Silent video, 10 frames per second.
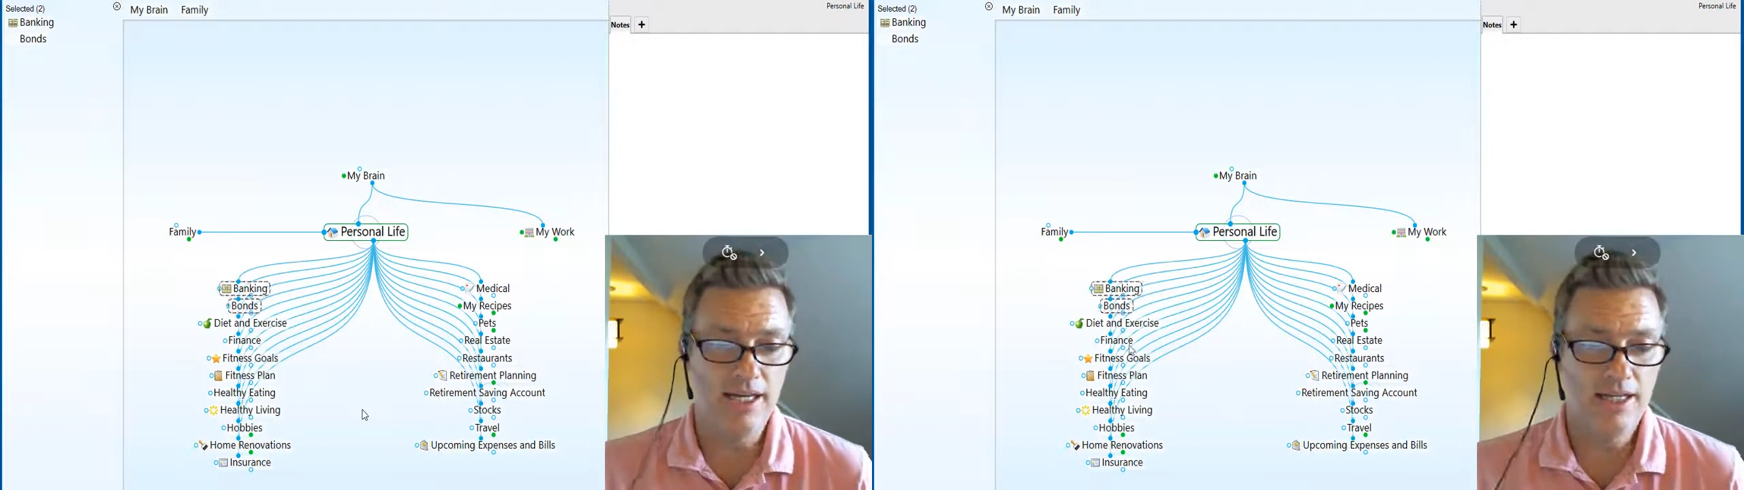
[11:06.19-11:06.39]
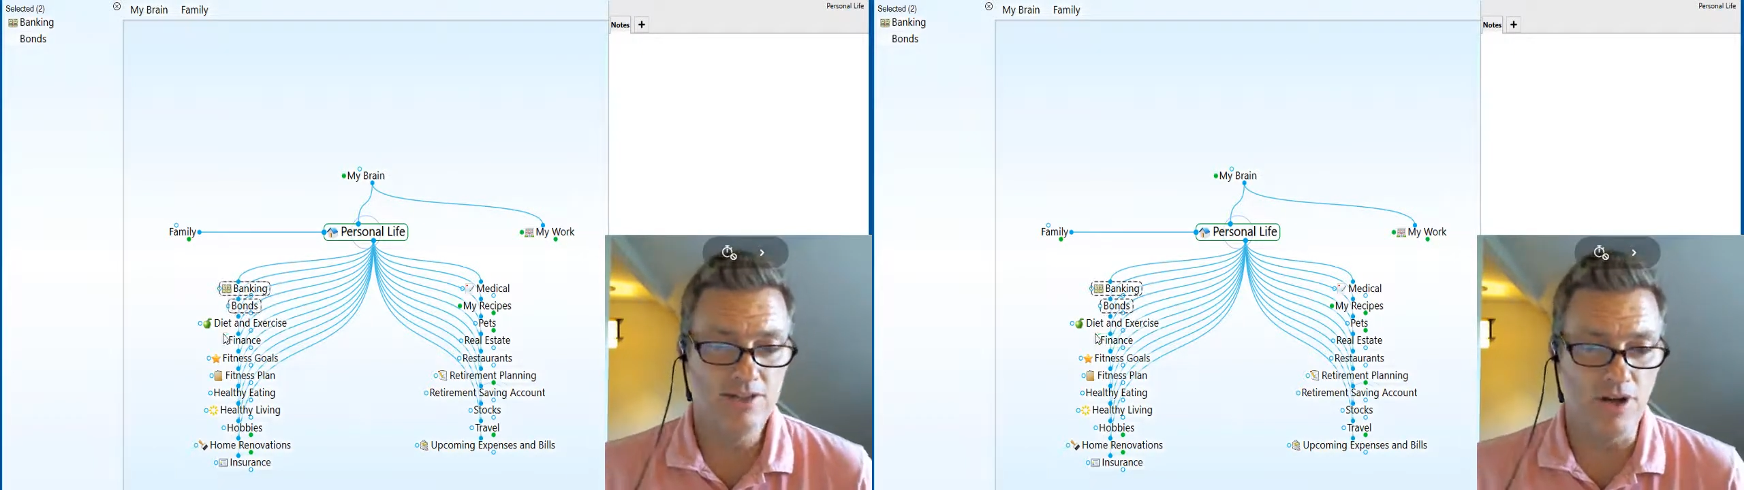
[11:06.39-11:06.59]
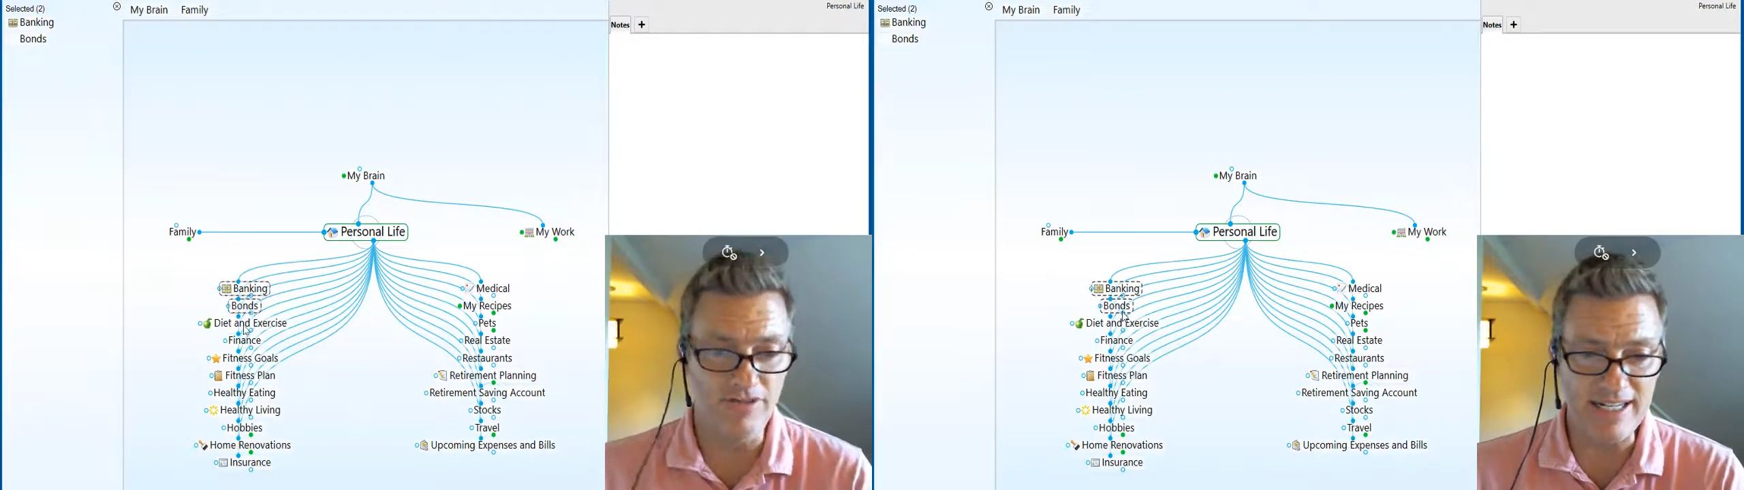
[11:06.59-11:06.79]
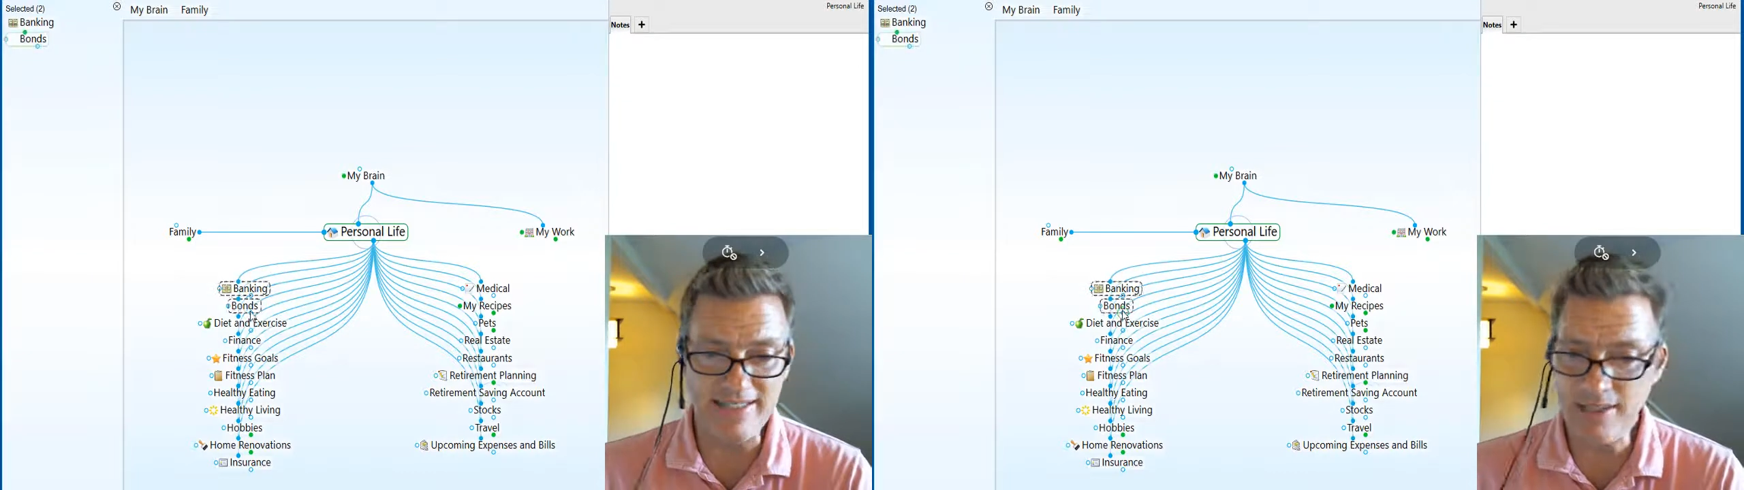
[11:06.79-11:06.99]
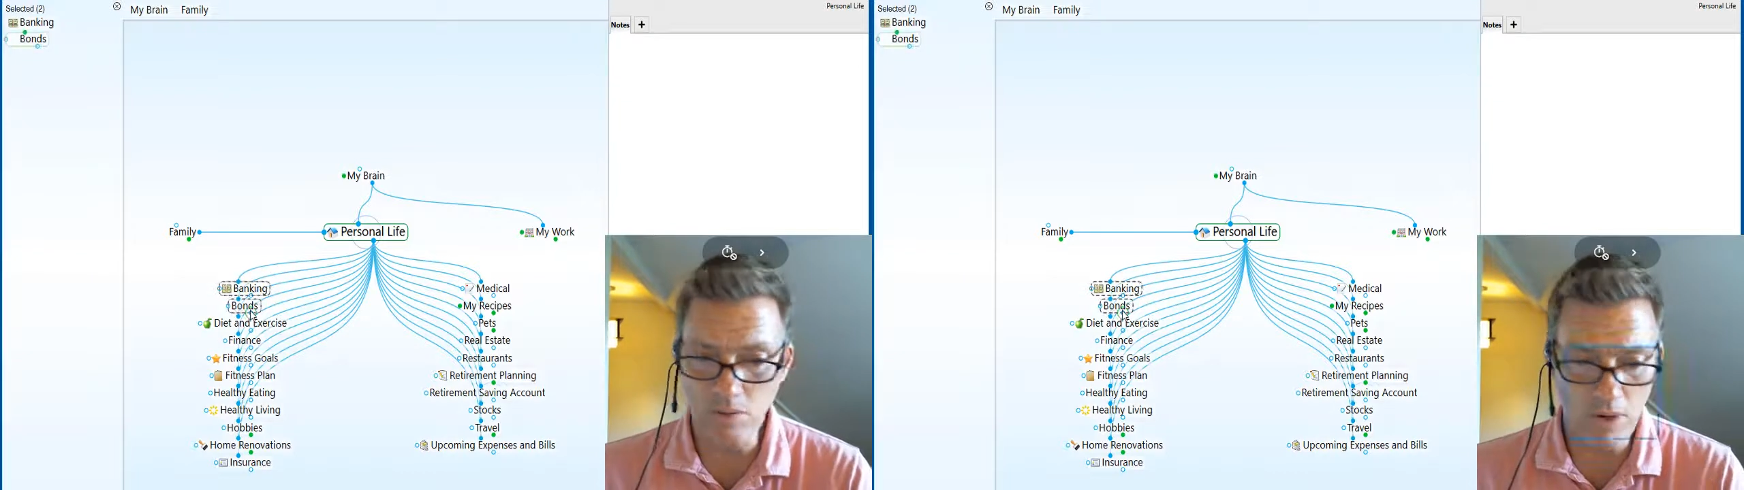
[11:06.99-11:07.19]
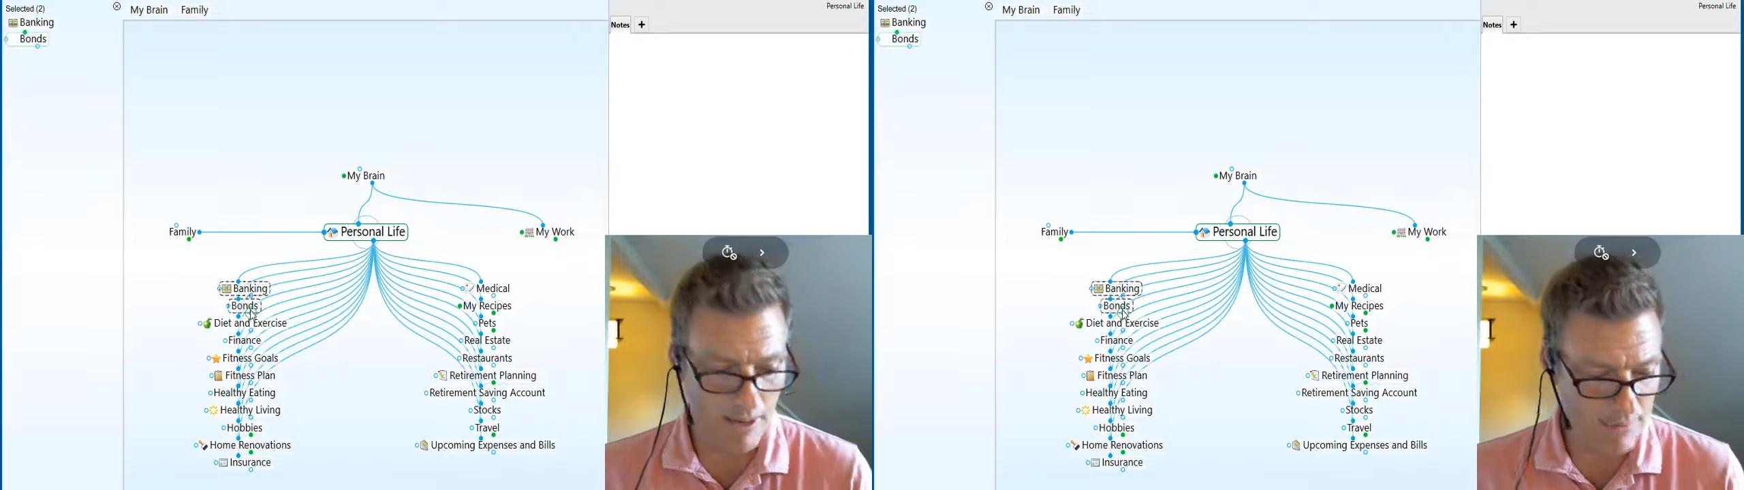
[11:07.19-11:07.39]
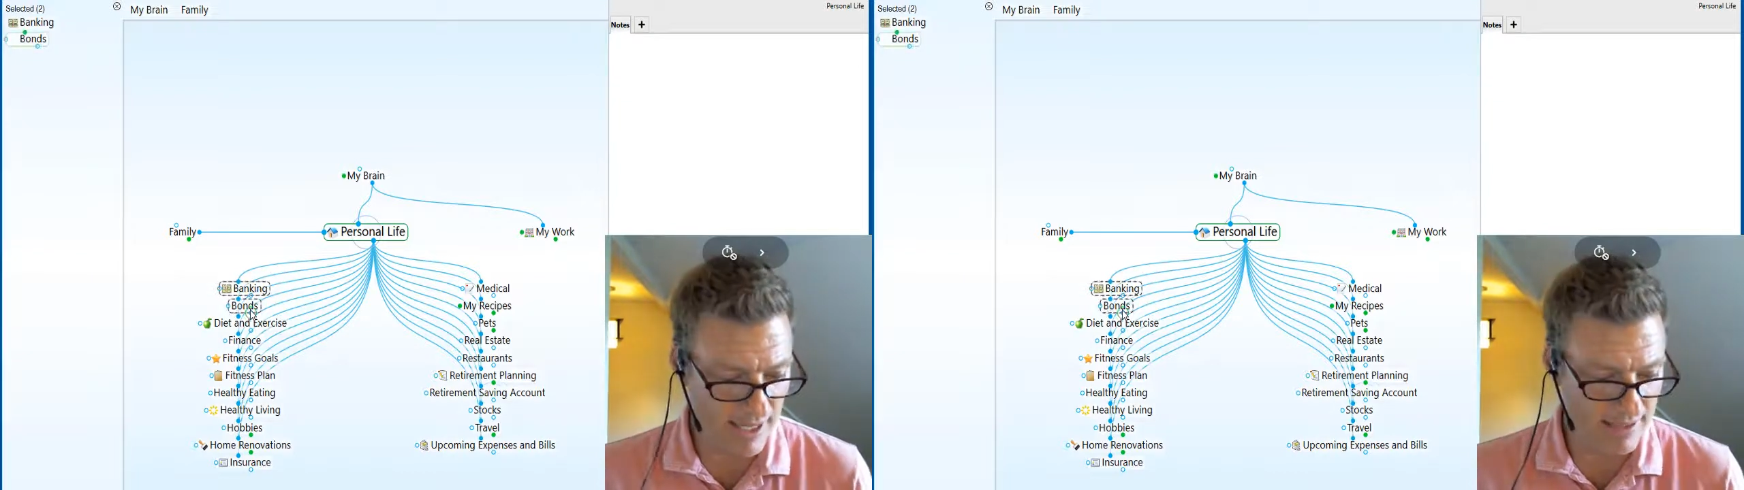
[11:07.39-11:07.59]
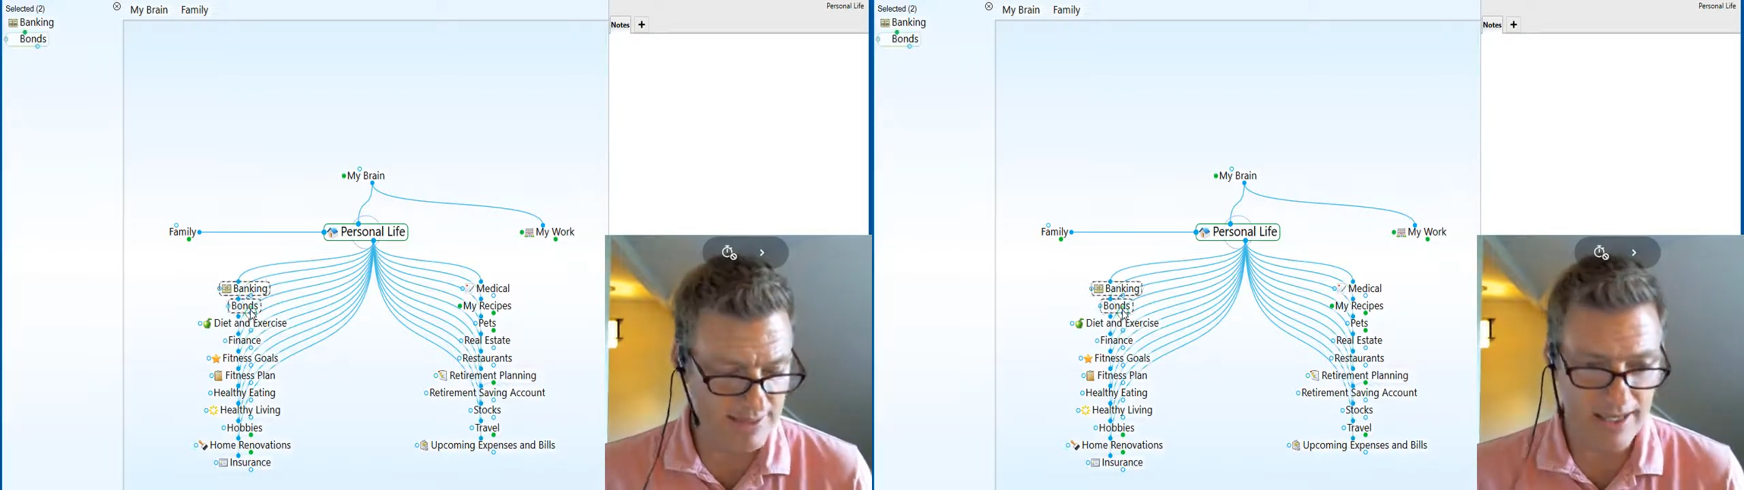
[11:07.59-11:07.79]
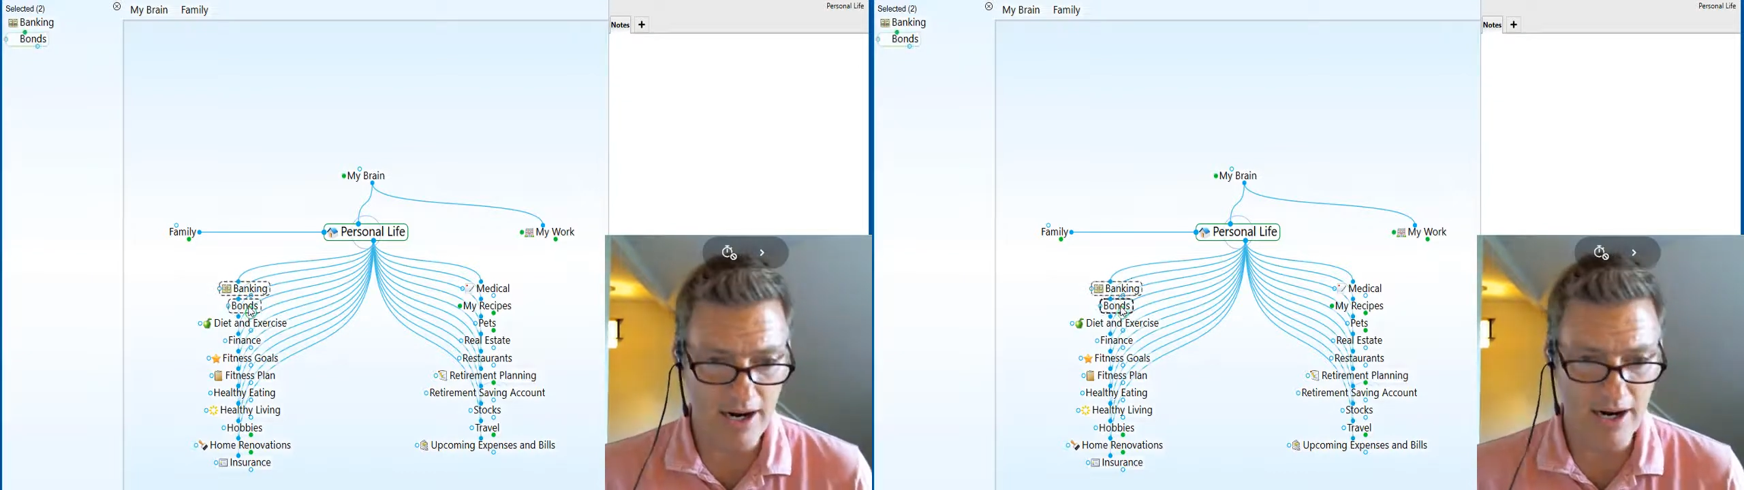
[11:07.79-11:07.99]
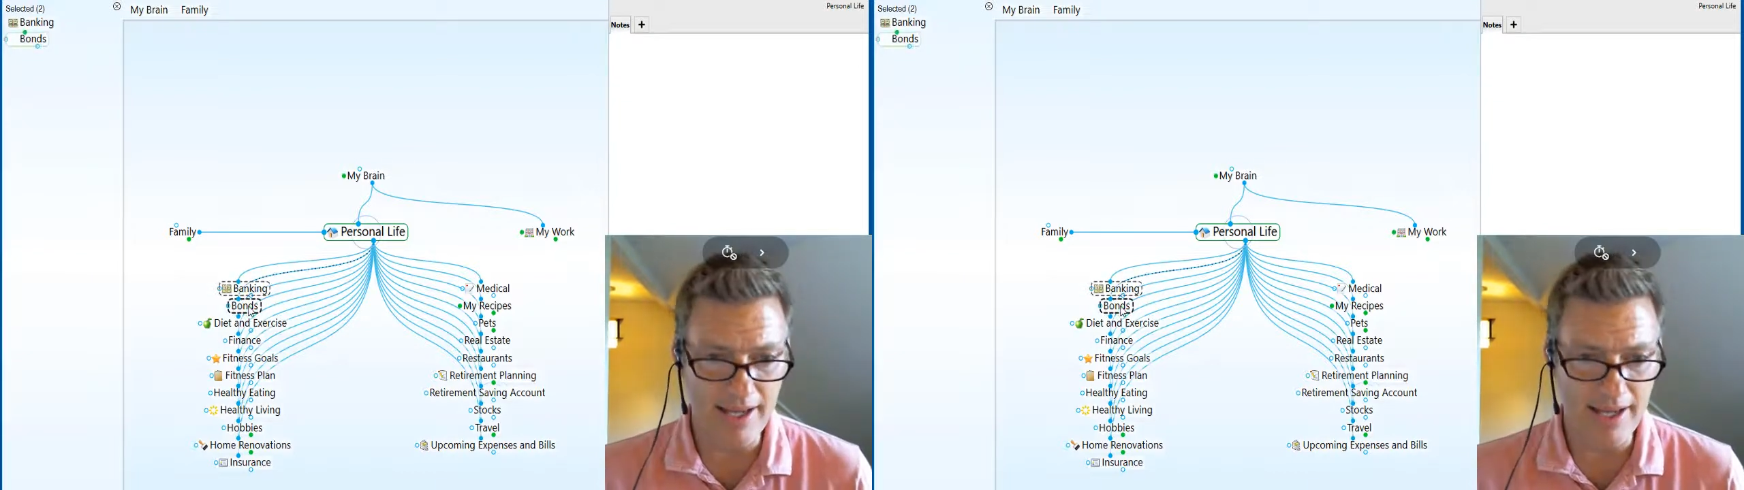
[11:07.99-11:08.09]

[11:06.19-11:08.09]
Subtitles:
So if I didn't want bonds there,